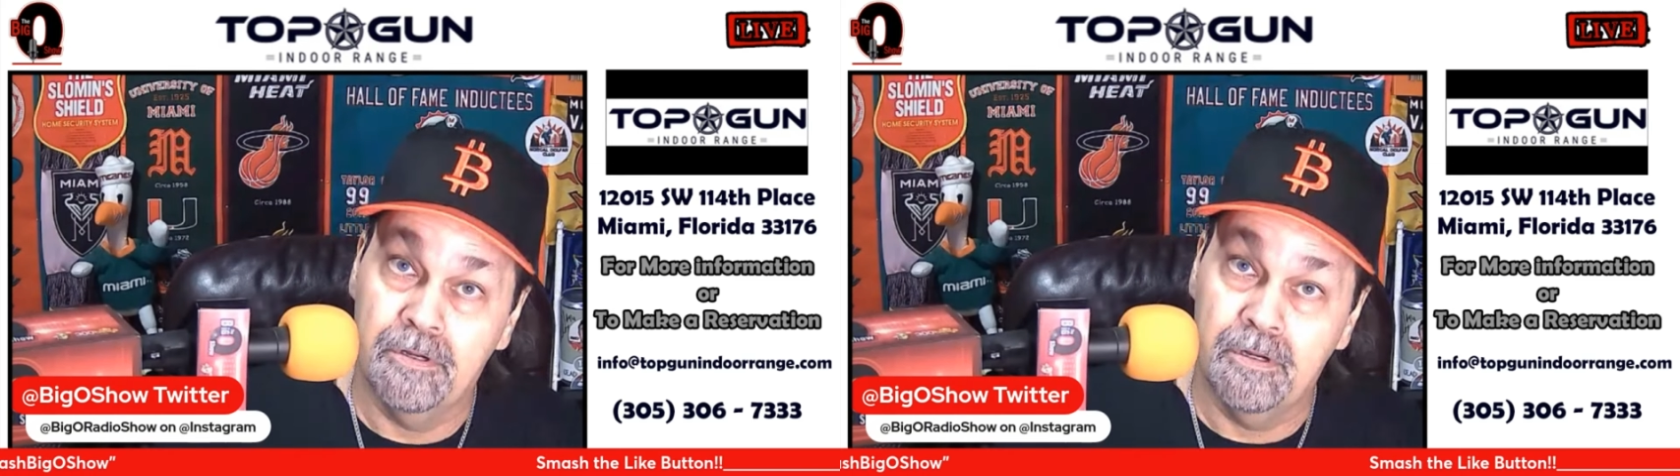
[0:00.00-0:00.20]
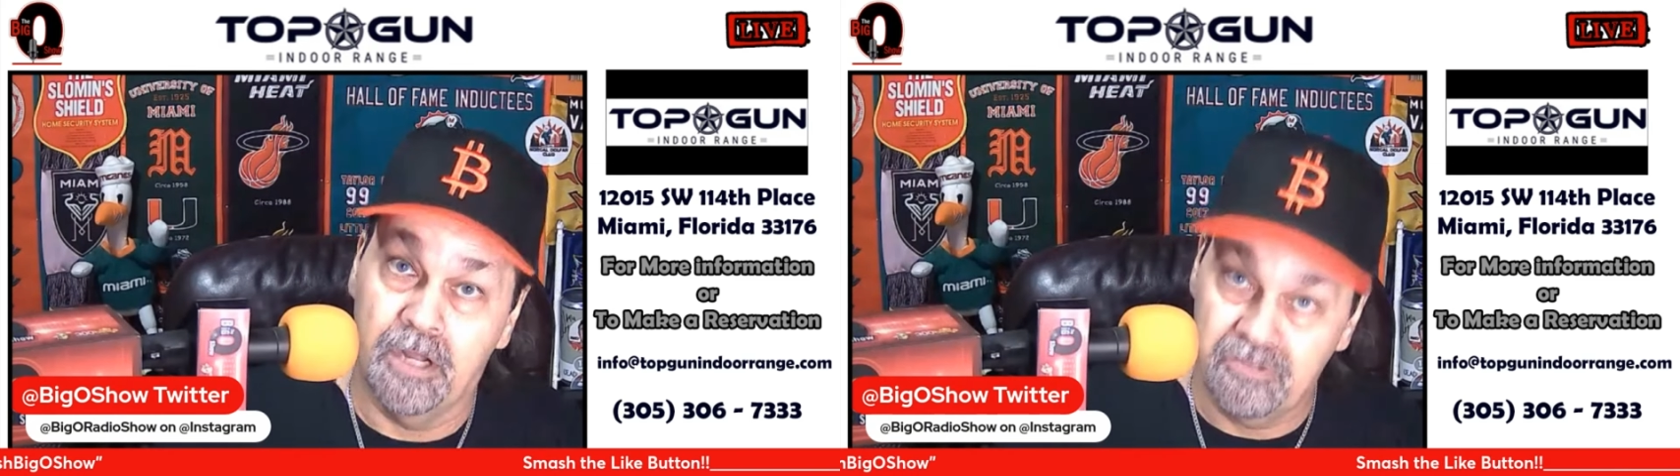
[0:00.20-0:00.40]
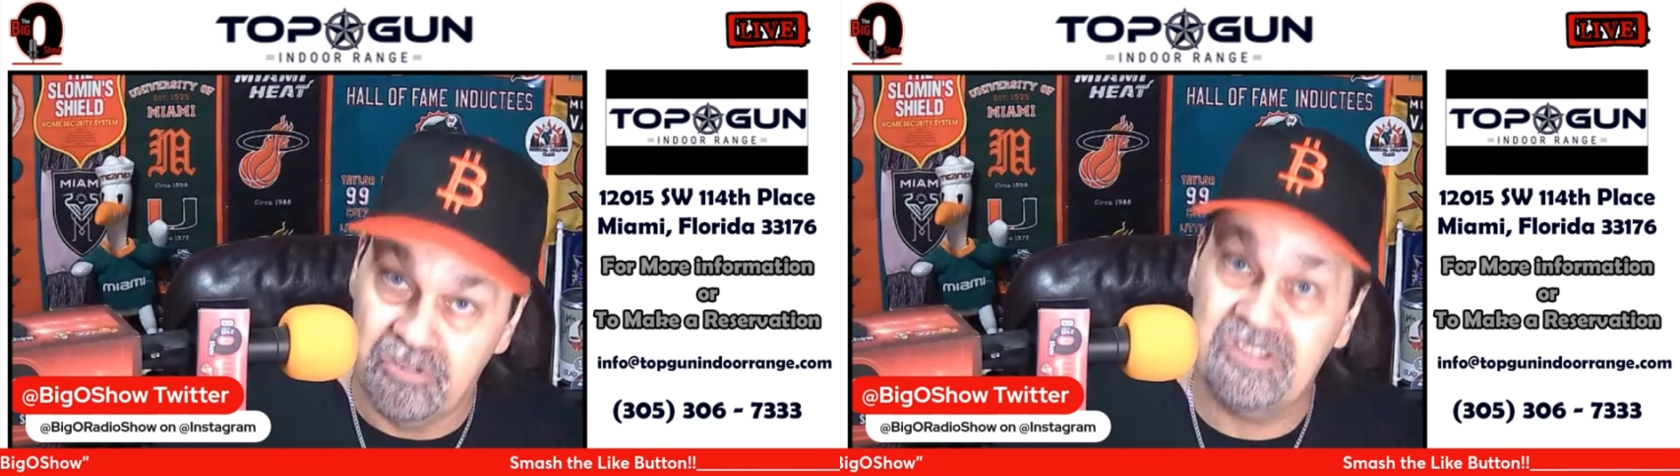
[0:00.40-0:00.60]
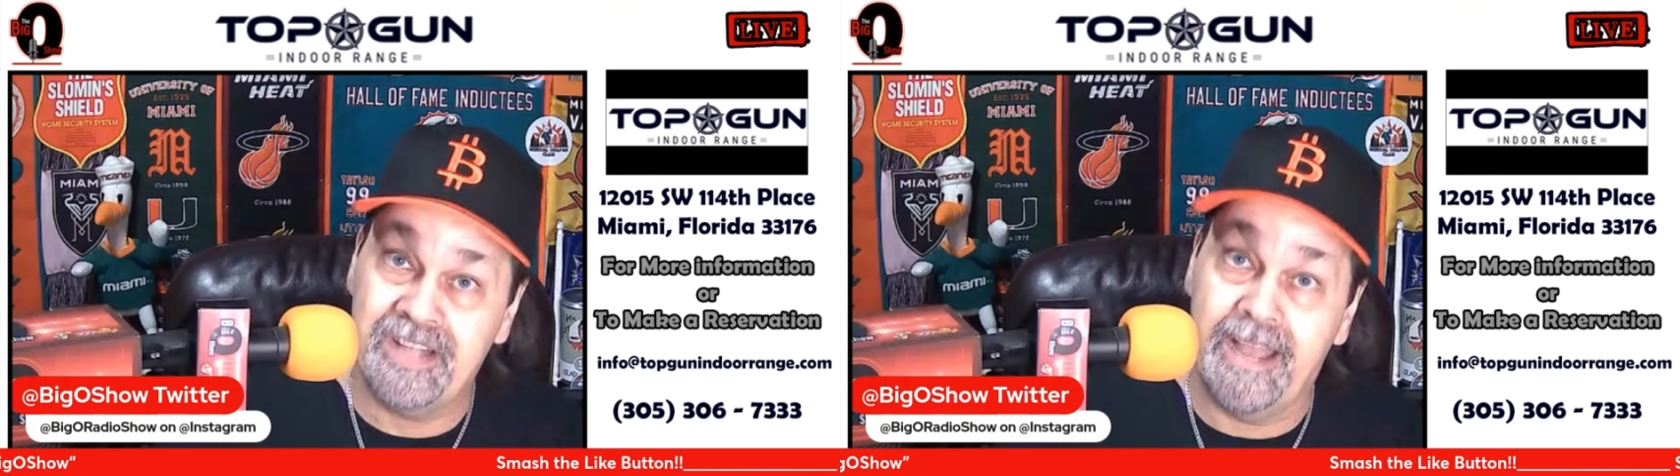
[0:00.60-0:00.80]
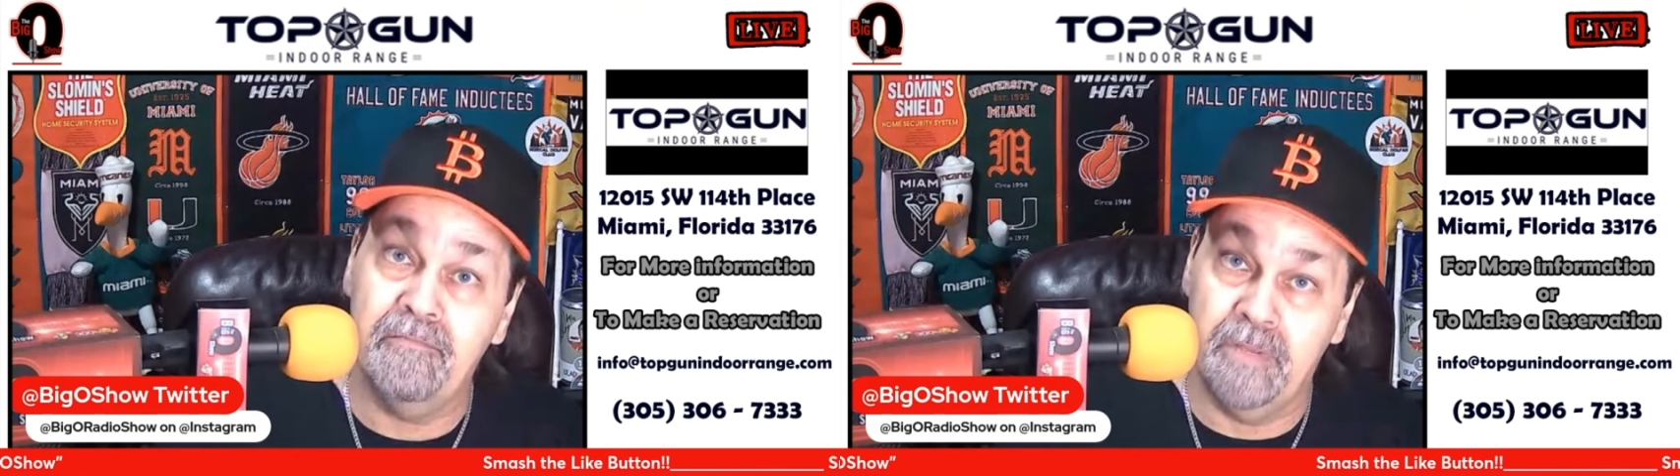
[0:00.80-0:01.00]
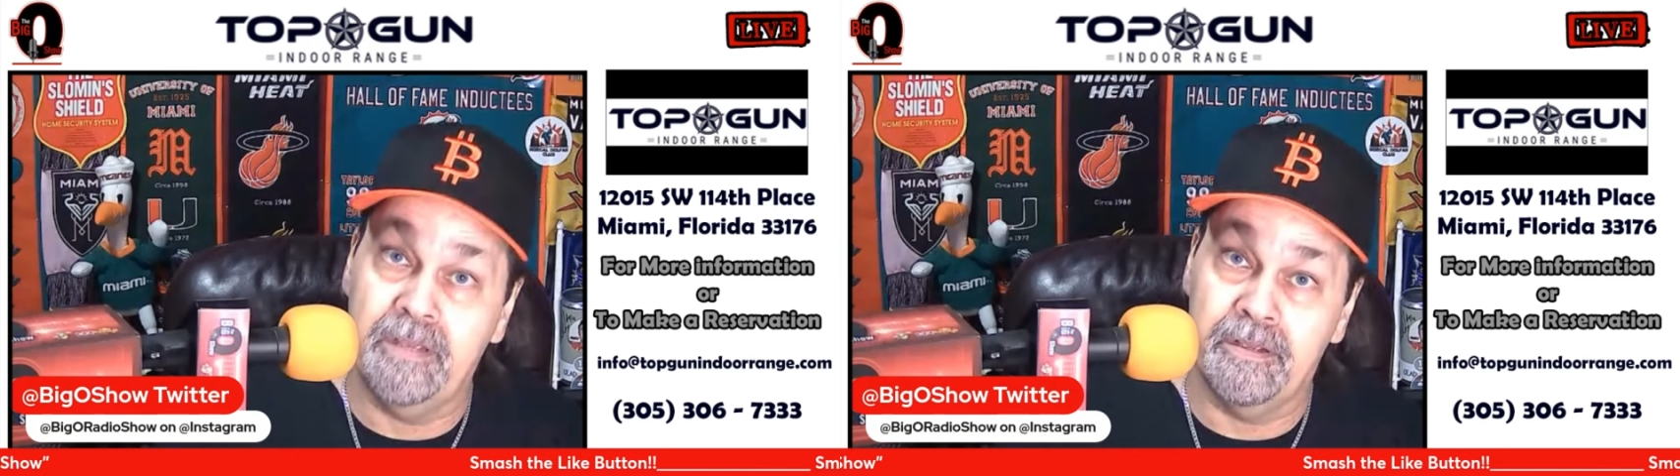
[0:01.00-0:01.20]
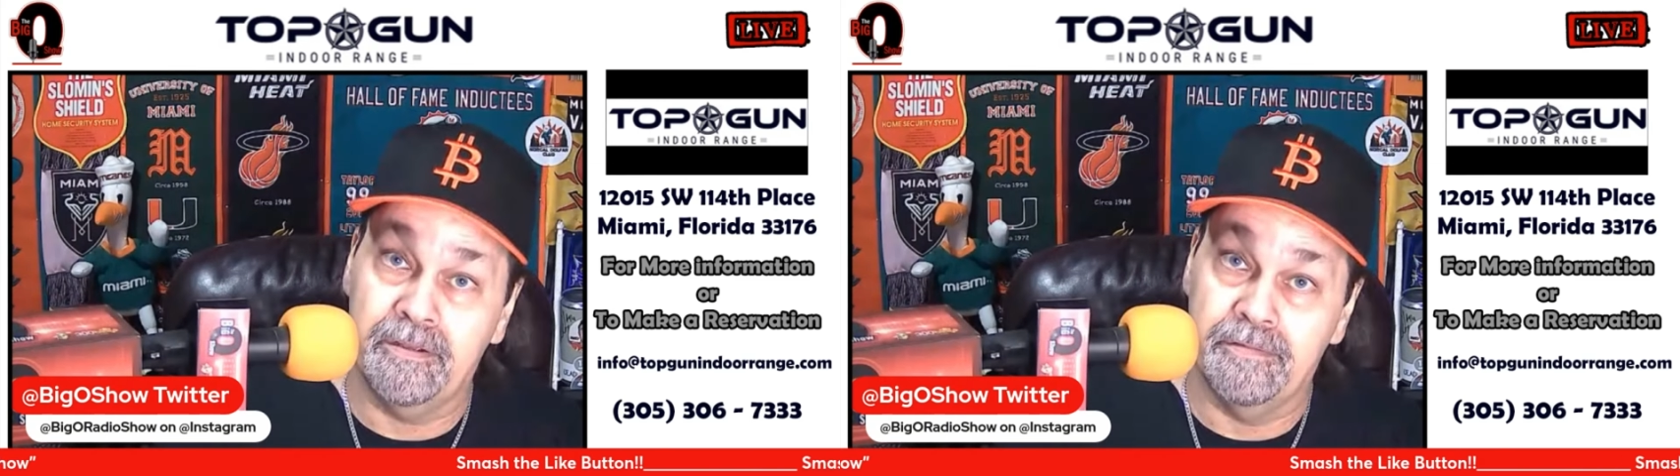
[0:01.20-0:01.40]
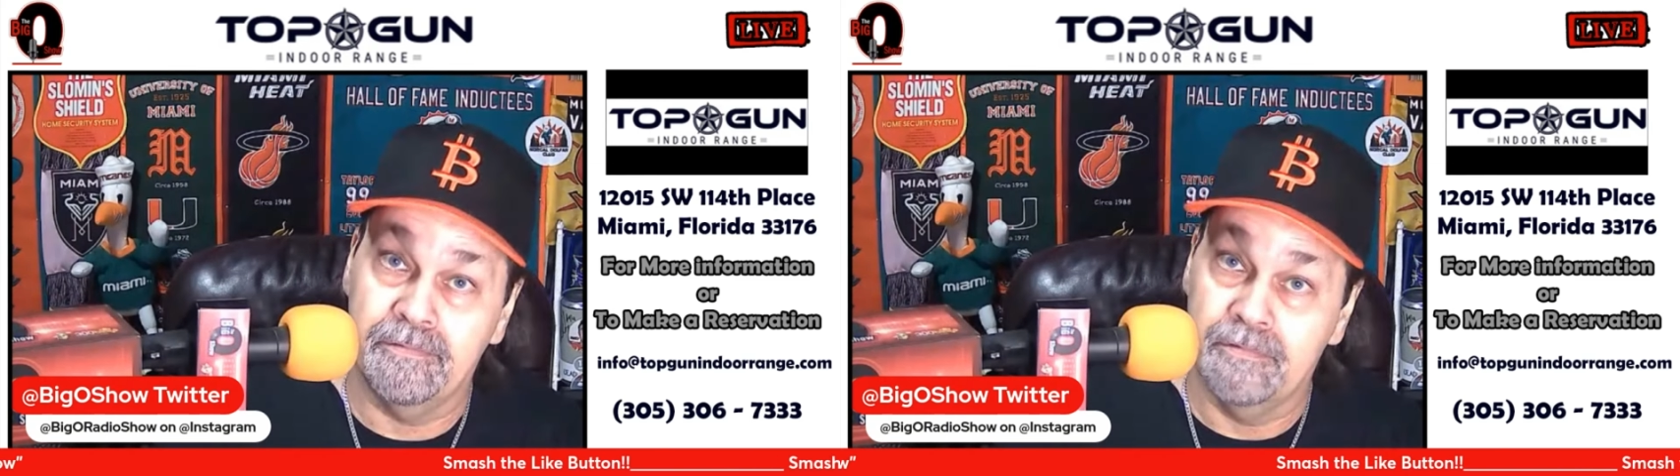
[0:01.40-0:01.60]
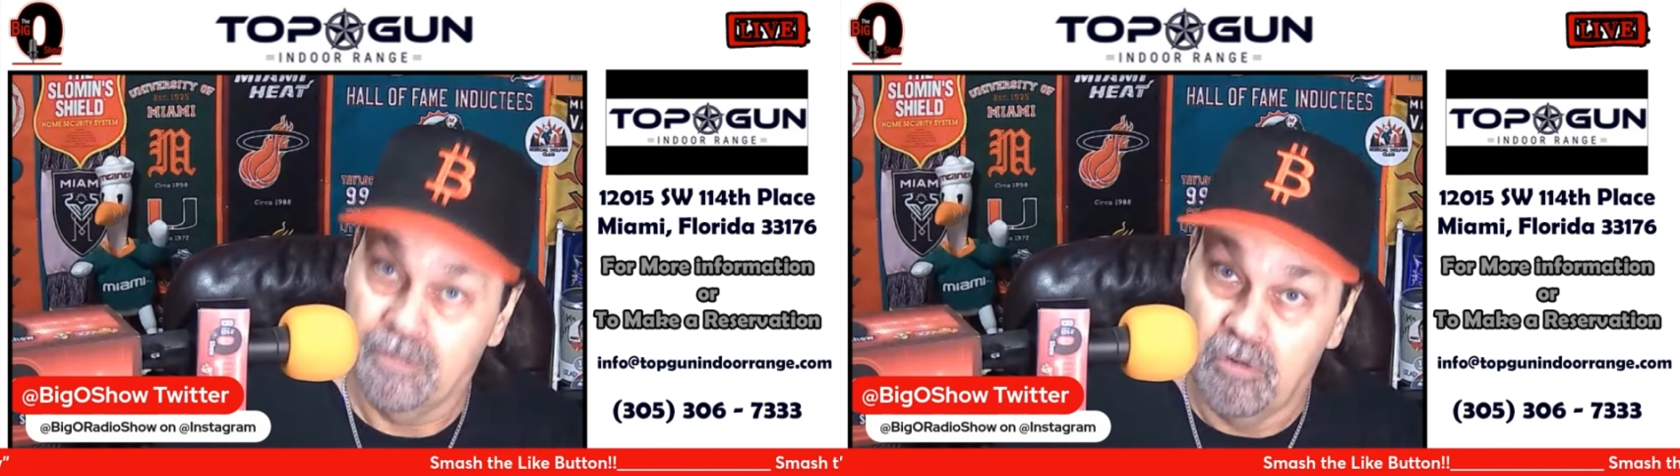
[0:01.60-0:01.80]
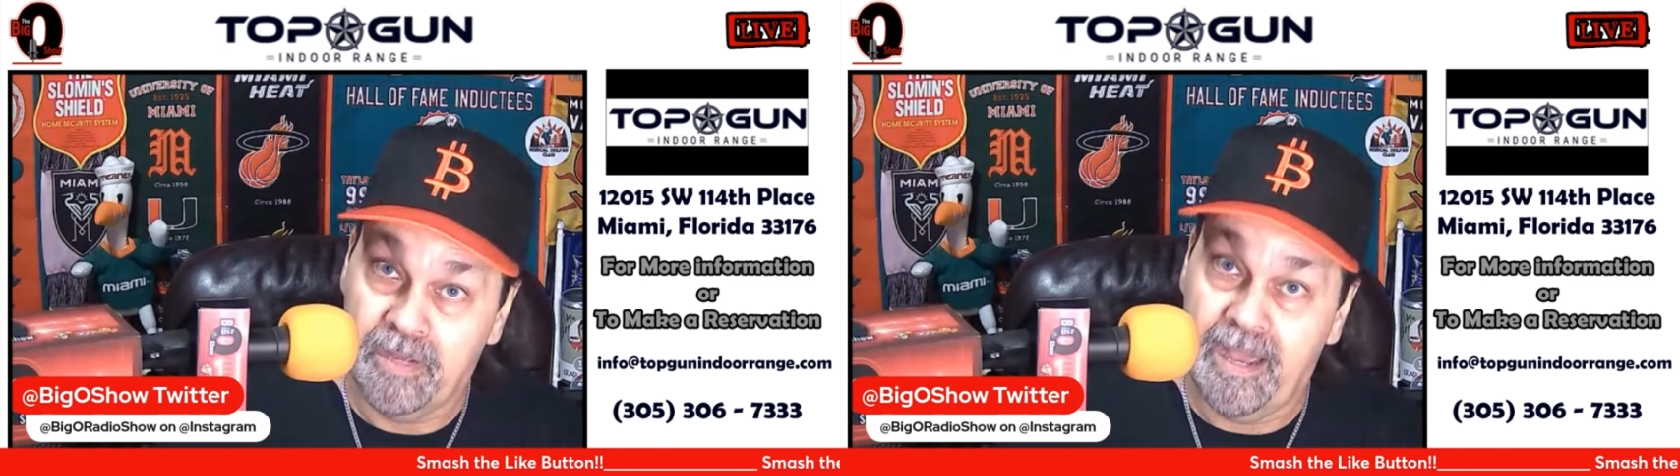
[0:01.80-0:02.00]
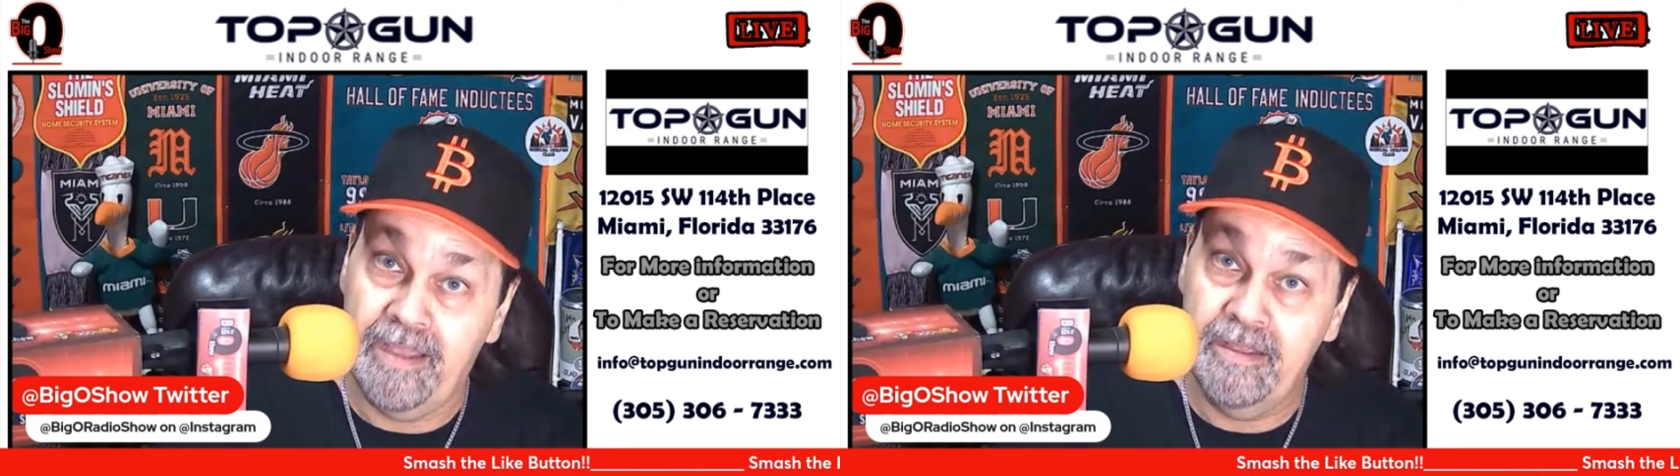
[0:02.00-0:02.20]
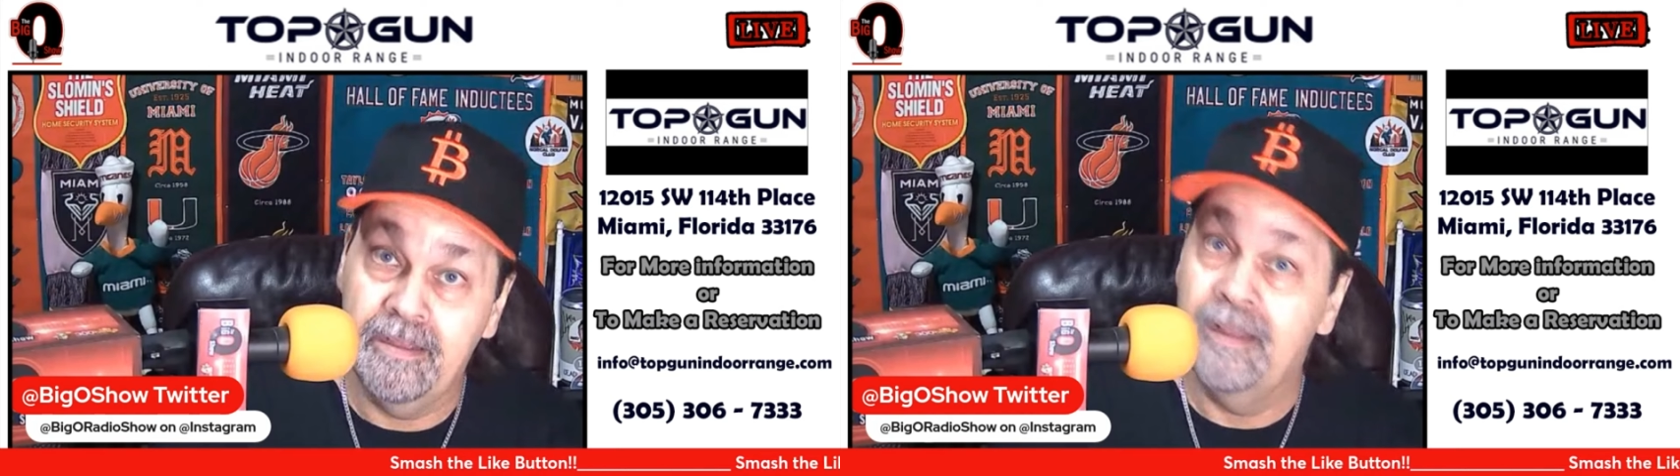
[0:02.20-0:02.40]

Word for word: Understand me. Okay.